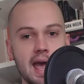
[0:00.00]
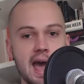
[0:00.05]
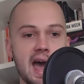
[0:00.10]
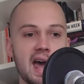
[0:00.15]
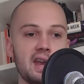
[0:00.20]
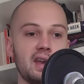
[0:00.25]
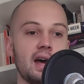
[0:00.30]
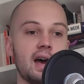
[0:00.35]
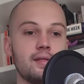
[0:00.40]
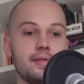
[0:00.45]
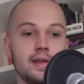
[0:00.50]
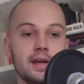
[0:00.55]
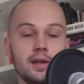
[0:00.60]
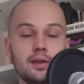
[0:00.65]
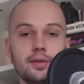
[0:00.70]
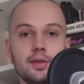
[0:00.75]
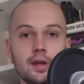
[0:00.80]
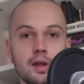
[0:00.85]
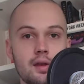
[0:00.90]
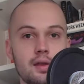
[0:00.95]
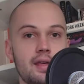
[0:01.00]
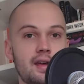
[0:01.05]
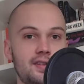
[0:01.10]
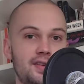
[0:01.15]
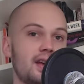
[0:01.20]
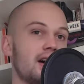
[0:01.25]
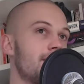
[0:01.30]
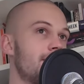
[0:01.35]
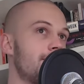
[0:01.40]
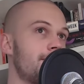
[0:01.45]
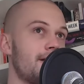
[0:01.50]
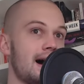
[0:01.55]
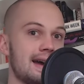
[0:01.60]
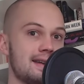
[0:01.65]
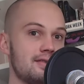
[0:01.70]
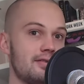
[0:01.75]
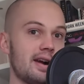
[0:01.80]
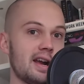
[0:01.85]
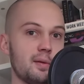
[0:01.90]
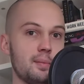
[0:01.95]
And I think that that's a
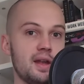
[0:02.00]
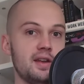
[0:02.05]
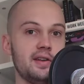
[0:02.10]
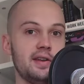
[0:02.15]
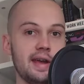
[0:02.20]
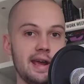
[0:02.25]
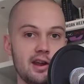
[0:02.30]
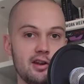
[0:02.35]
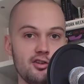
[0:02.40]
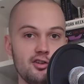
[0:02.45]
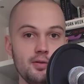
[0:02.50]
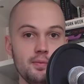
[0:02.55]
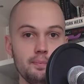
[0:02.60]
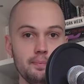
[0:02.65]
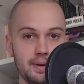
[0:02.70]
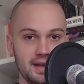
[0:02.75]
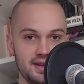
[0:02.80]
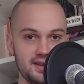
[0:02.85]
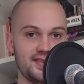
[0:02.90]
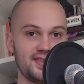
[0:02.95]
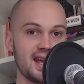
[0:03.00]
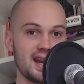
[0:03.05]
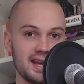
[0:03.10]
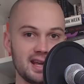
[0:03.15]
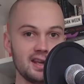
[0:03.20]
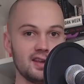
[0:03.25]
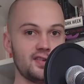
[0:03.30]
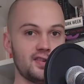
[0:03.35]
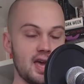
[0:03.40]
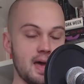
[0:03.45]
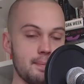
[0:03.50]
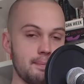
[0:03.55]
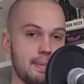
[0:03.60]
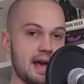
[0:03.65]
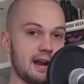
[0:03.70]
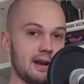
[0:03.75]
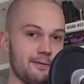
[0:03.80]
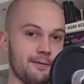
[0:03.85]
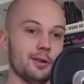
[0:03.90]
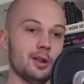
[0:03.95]
fine recommendation, but Seneca's a better
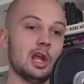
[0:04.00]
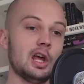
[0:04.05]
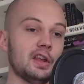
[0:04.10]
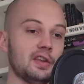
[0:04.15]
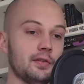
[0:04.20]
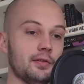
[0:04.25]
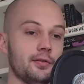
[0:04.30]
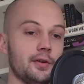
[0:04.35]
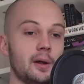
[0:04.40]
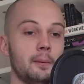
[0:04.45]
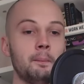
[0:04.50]
philosopher.